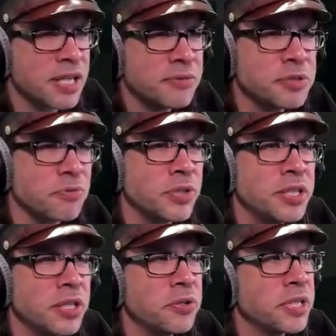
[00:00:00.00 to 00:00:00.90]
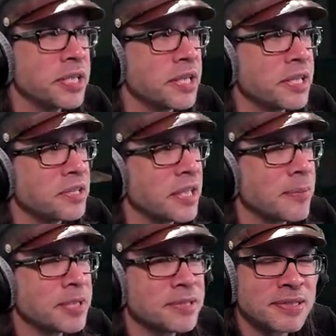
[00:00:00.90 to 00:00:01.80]
I was reloading, God damn
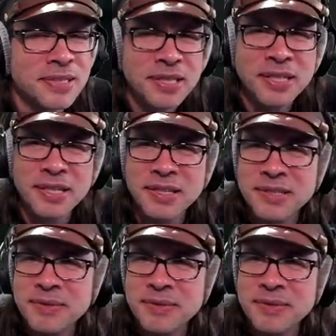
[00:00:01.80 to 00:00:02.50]
it. Ah. Oh.